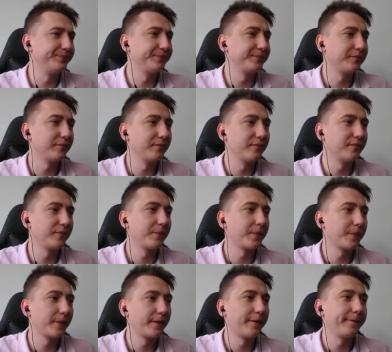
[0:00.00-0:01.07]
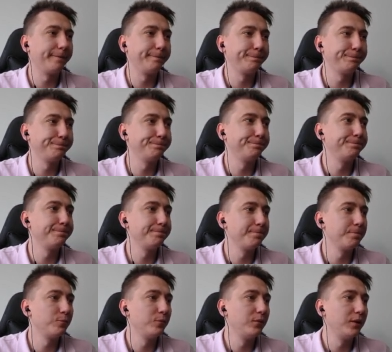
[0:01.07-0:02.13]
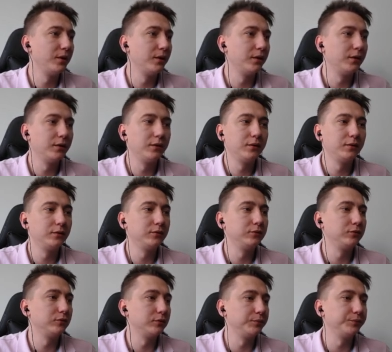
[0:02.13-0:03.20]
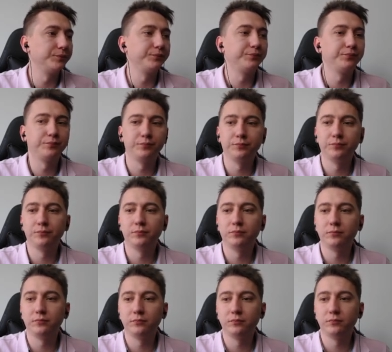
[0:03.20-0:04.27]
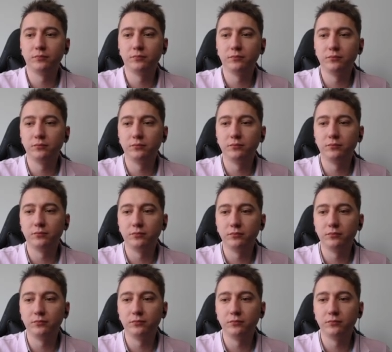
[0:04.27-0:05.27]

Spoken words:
Nothing is said.